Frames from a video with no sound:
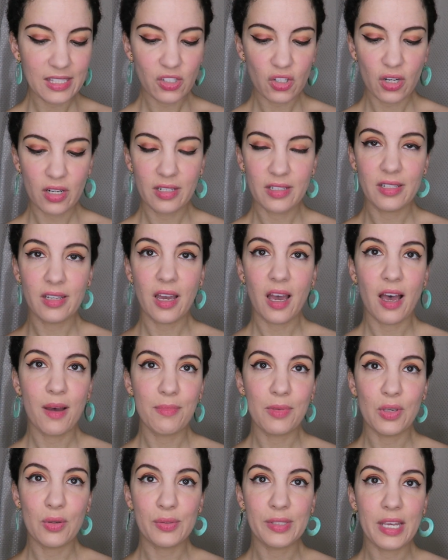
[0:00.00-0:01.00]
started
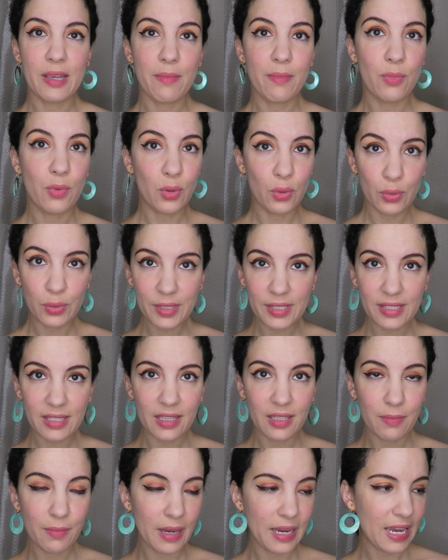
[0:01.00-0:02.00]
um, using mousse
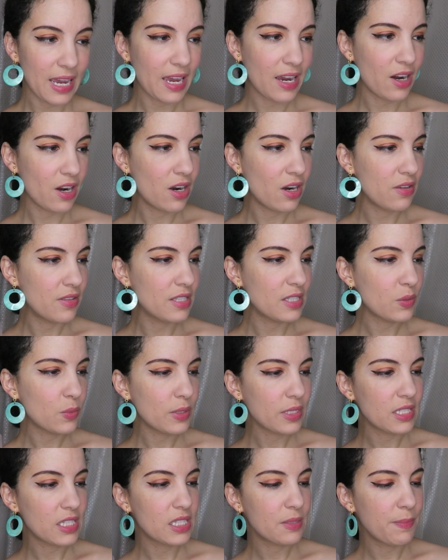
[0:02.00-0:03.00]
in my hair. This
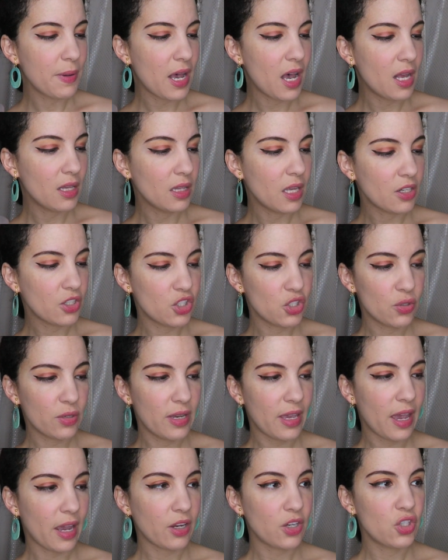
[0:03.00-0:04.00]
one is Spa
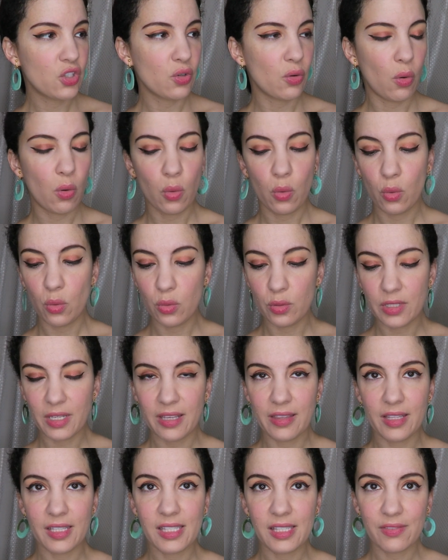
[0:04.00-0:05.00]
Luxury Extra Hold,
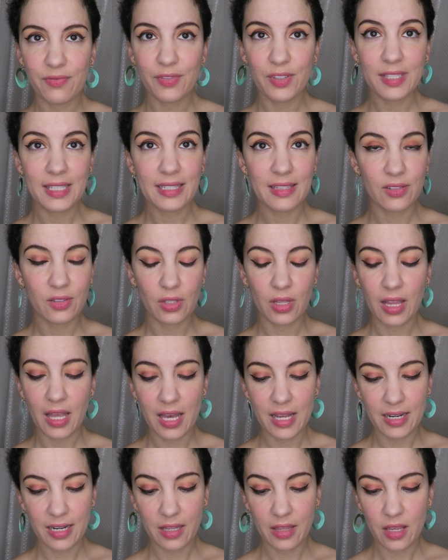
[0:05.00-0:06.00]
and this feels like there's a
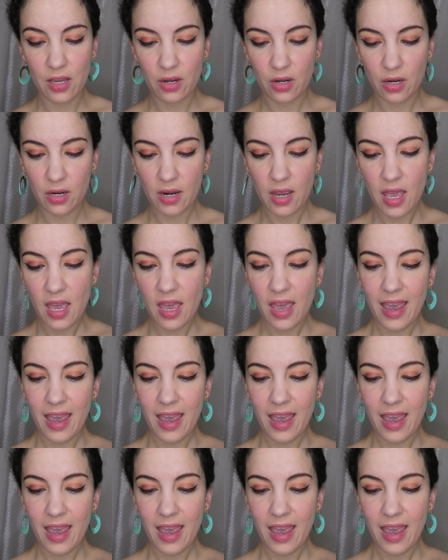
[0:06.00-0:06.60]
lot in here.